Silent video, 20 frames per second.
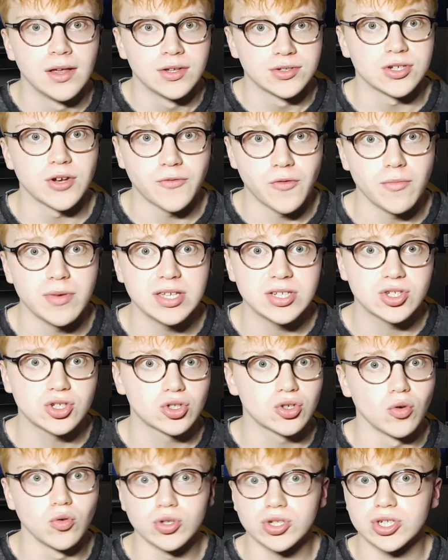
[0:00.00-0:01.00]
So for me,
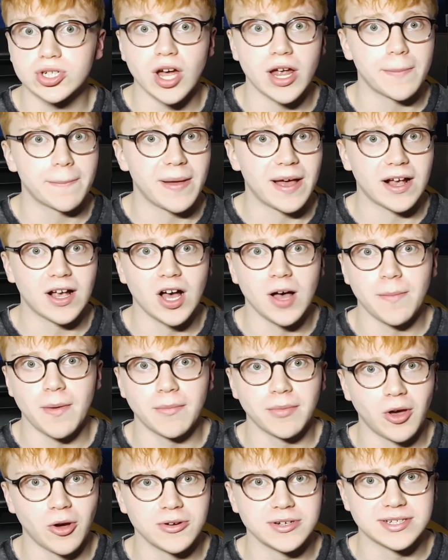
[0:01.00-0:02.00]
school started back up.
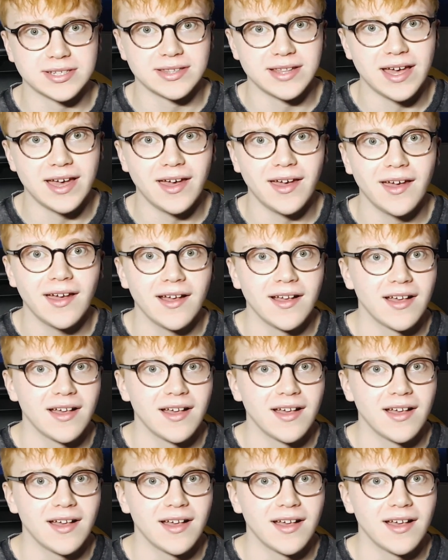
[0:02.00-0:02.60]
I'm going to there.